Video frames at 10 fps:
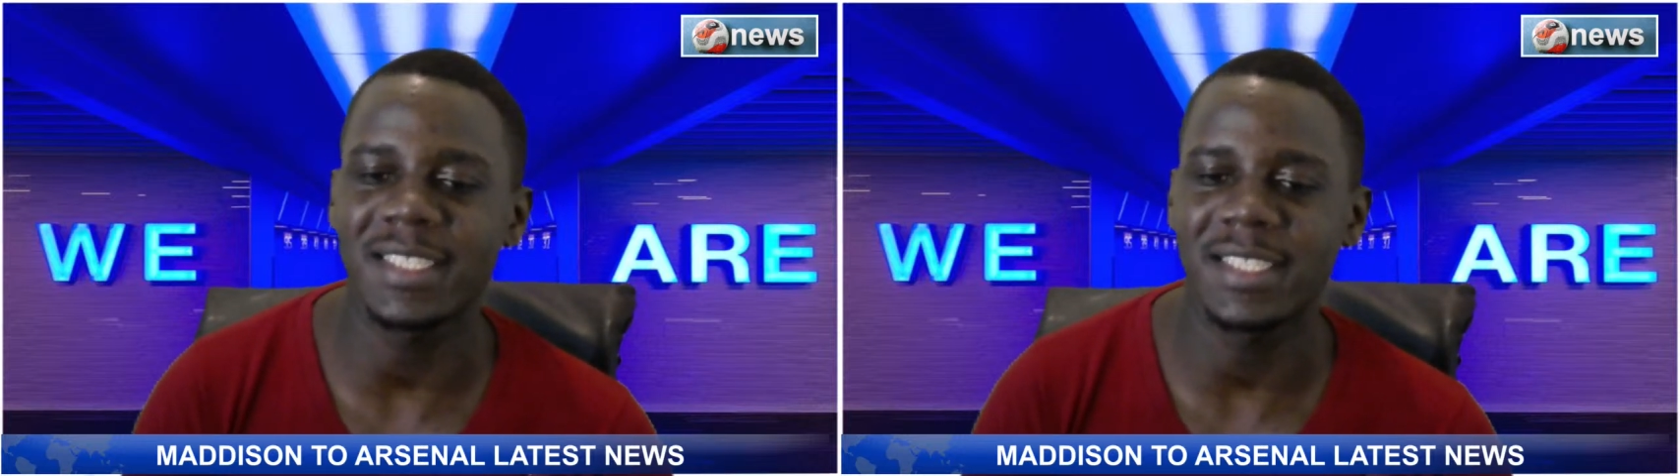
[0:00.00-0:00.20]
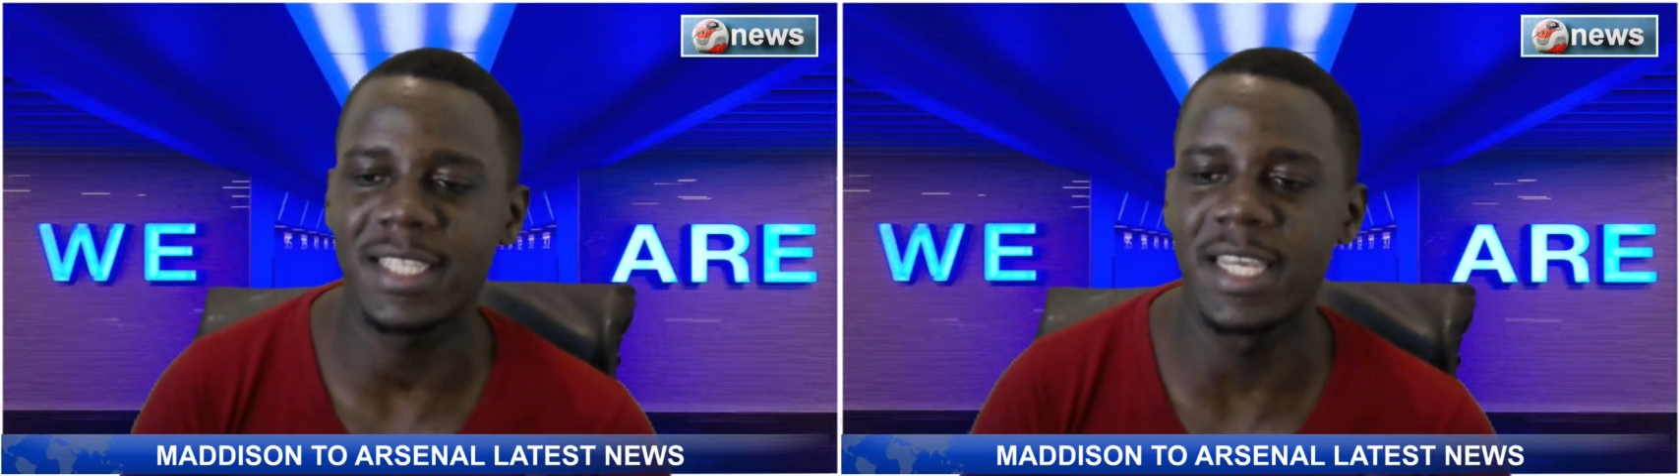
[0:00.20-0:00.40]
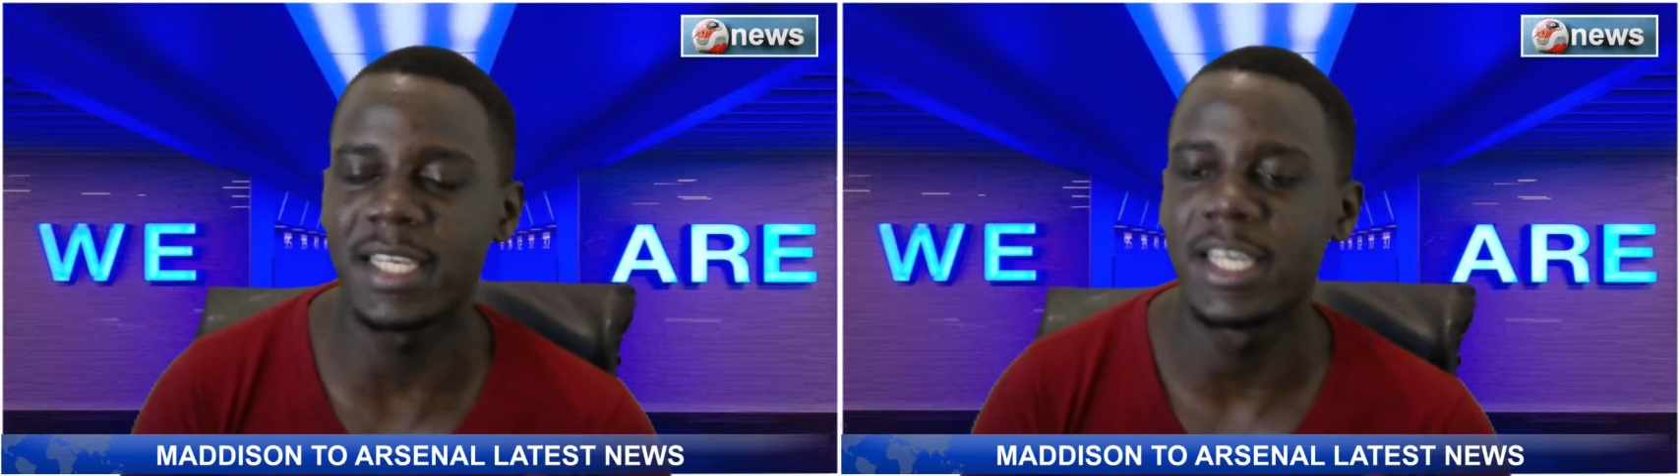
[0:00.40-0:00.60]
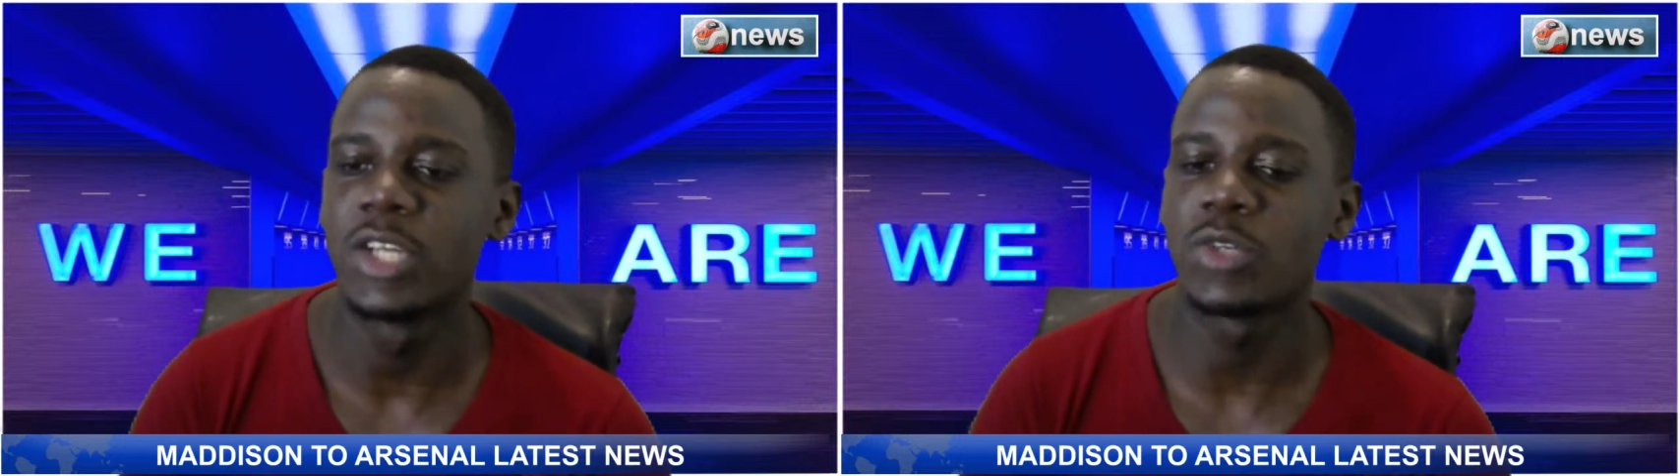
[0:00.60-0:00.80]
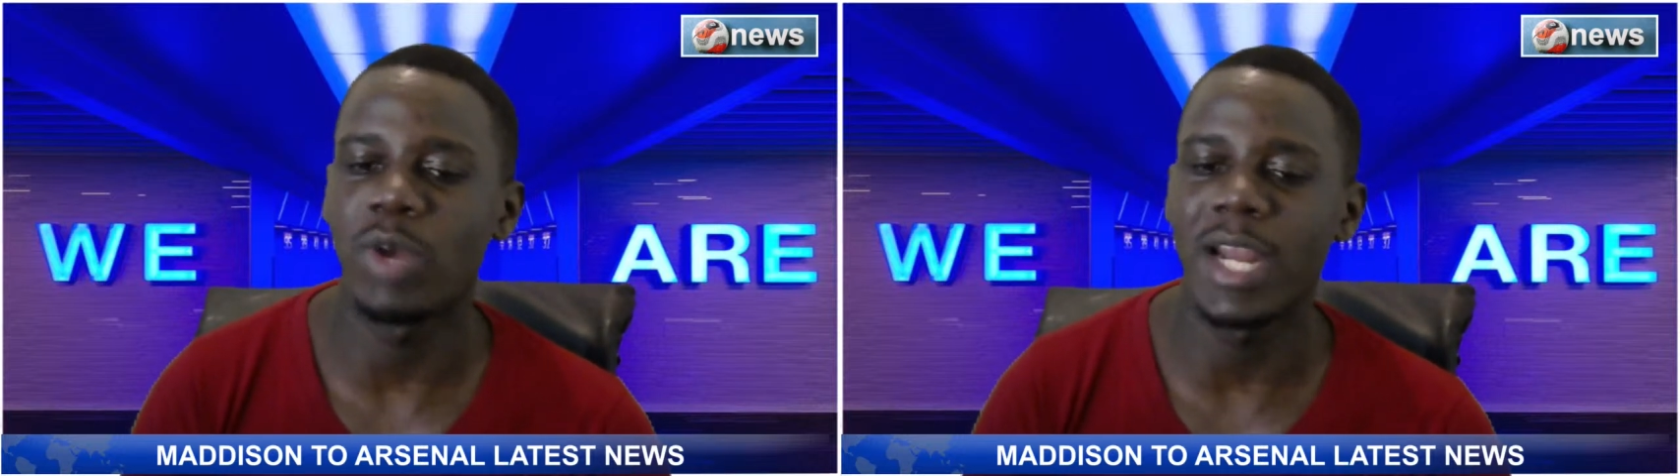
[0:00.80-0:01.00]
City
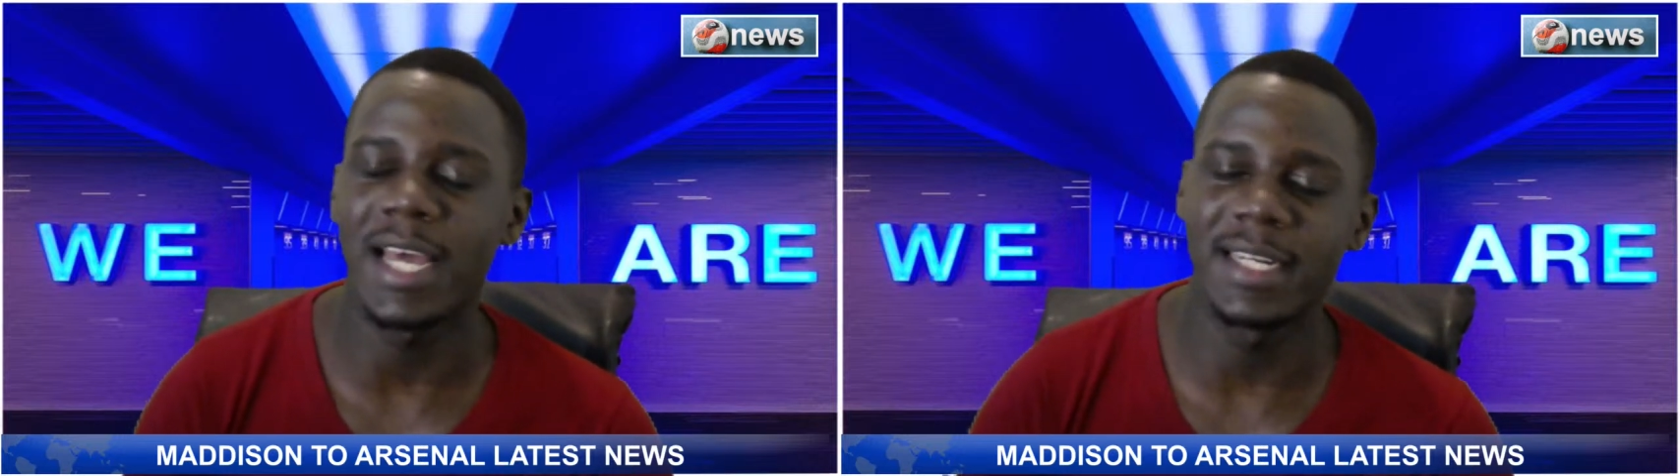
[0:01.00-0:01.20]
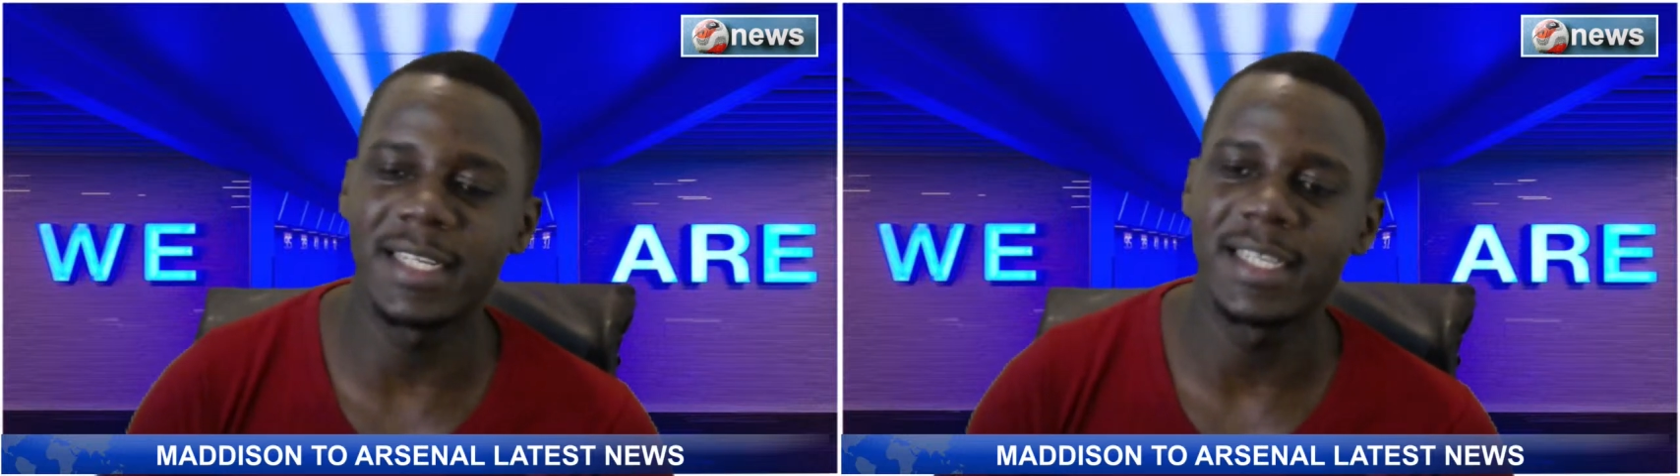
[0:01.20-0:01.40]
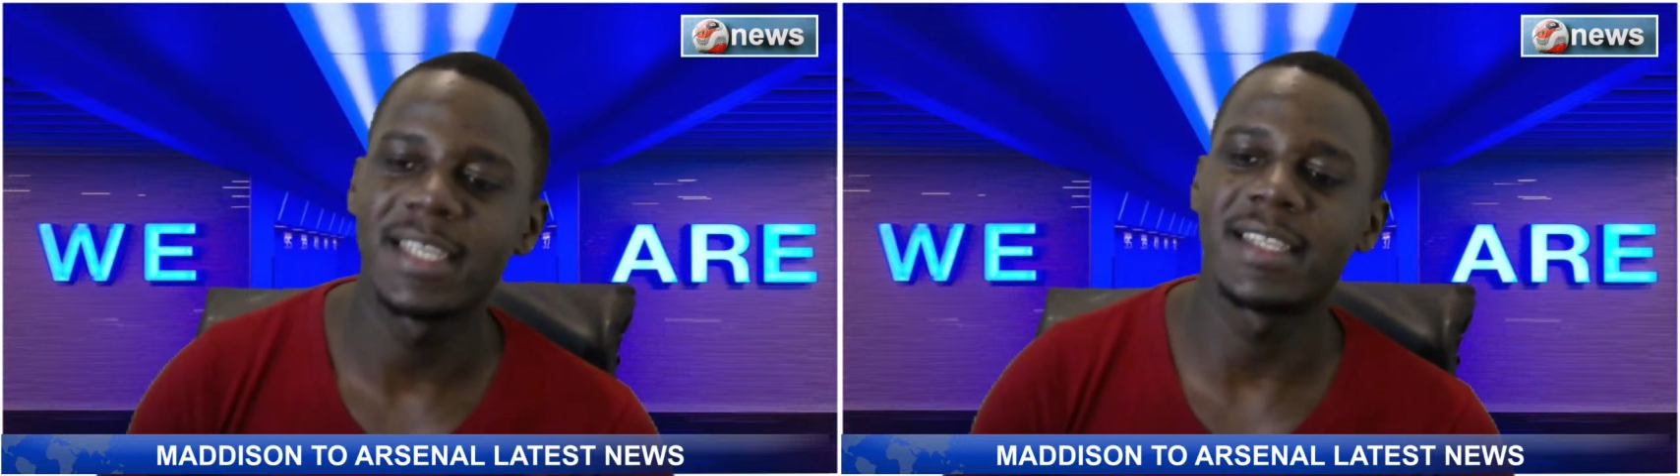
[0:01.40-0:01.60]
to land